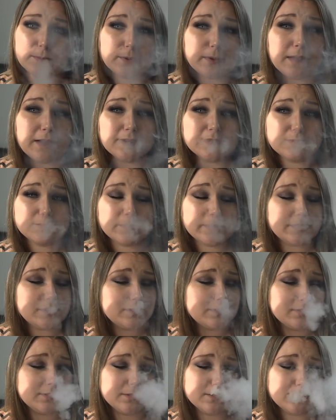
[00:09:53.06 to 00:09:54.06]
Clouds
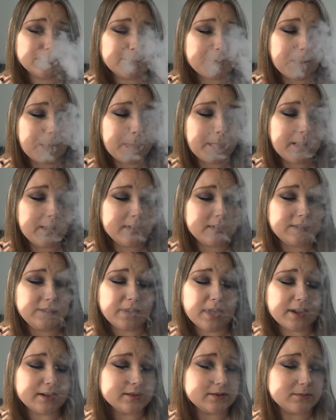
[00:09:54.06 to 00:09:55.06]
bitch
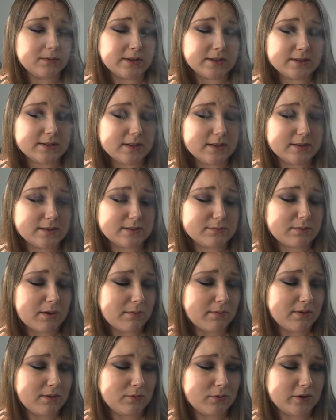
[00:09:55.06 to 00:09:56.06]
yeah, I just want to say this is
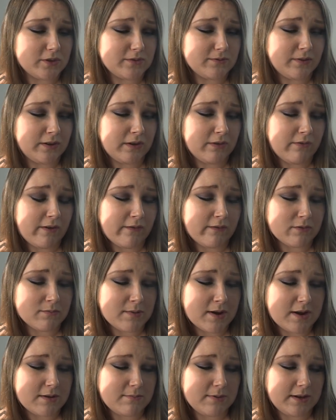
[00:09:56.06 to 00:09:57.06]
probably the worst video I've ever
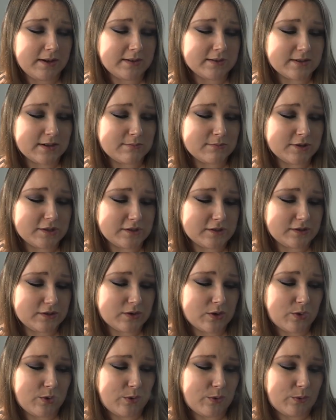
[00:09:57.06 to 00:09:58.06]
made because I'm just
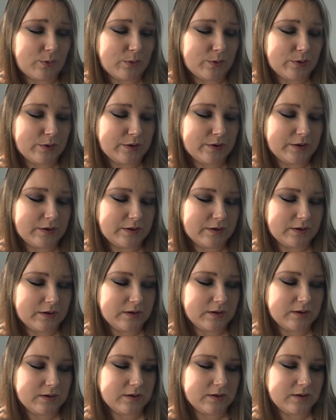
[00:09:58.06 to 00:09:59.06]
so
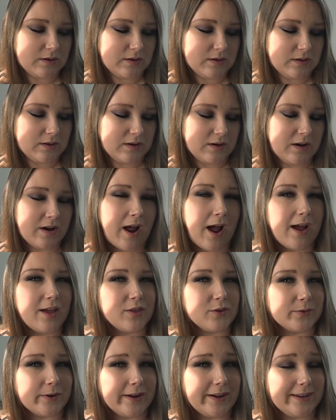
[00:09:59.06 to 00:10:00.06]
not
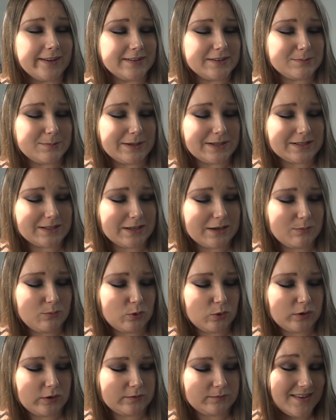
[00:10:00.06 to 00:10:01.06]
in the right headspace
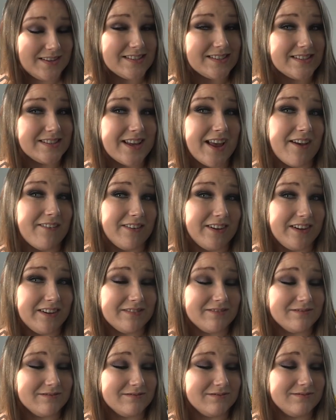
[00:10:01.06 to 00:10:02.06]
anymore. This is heavy.